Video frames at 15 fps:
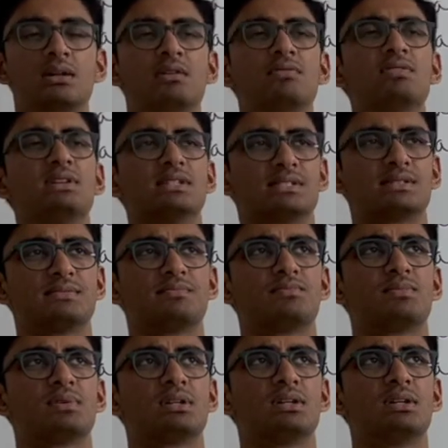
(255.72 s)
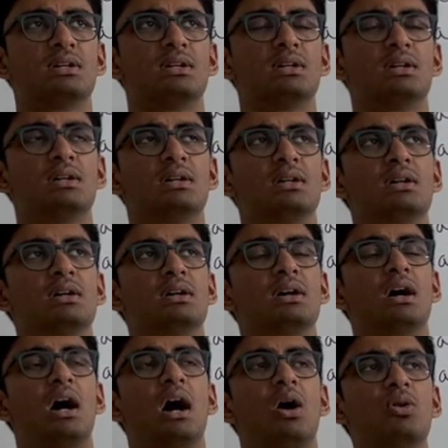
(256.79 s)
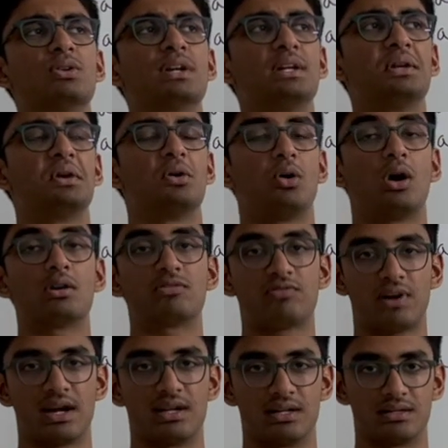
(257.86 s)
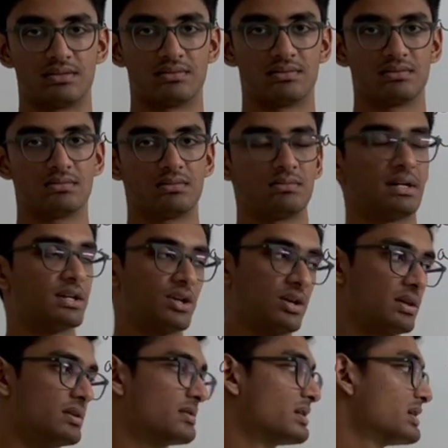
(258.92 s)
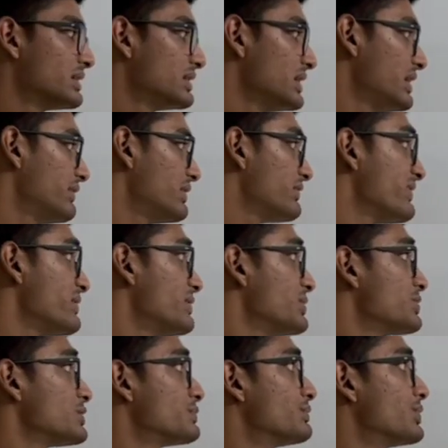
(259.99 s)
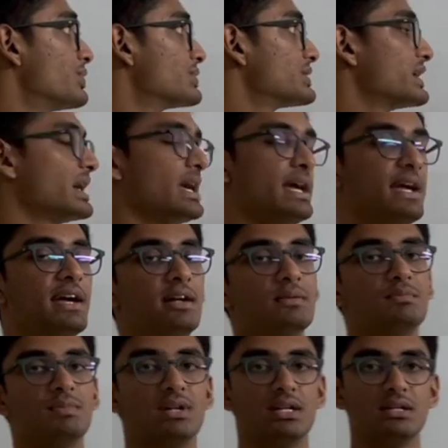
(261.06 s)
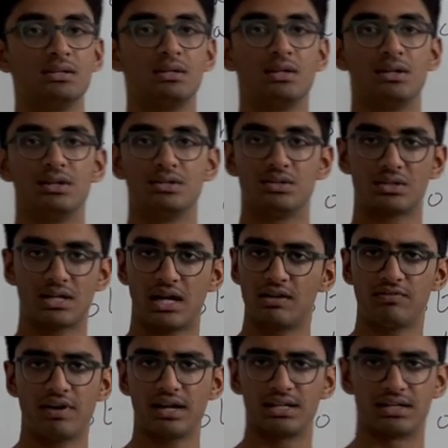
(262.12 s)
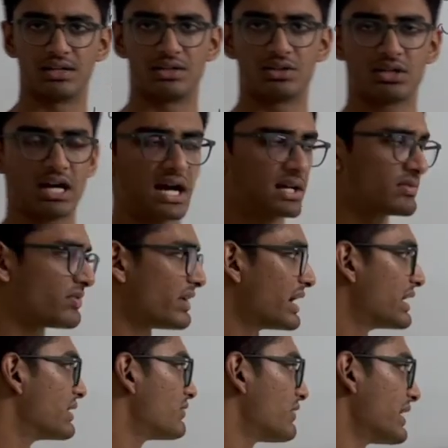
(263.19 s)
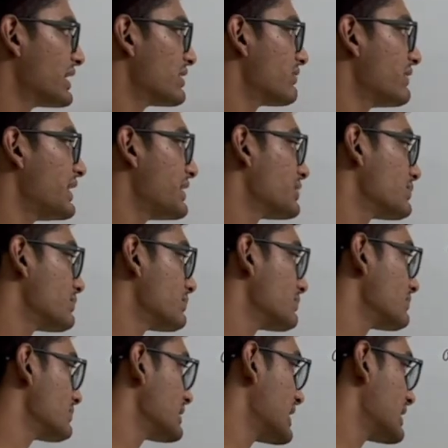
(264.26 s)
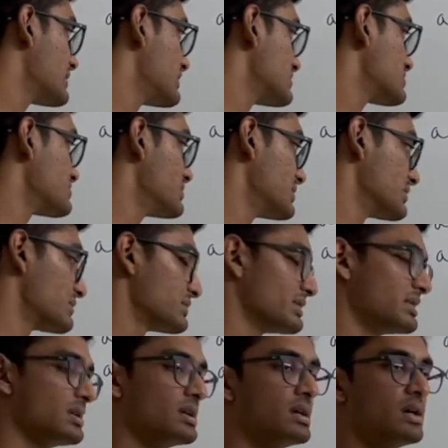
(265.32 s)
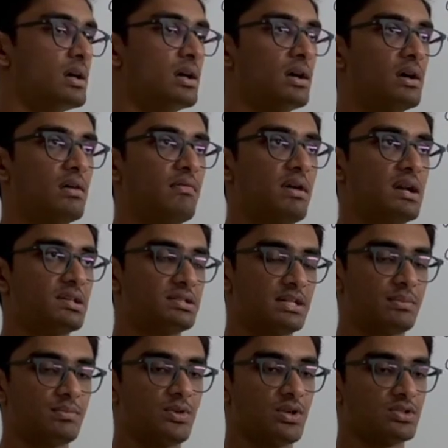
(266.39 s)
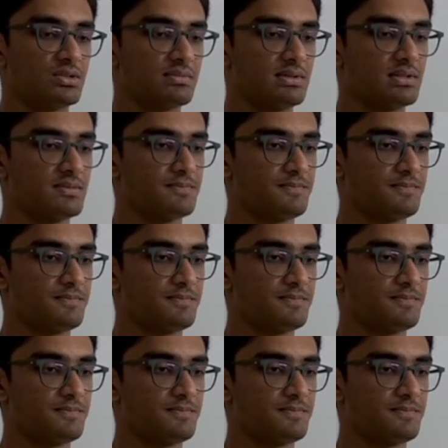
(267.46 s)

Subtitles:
First, how can you not find it at all? Even if you use both A and B, you can't find it. You can't find a way to get this to this. When is that possible?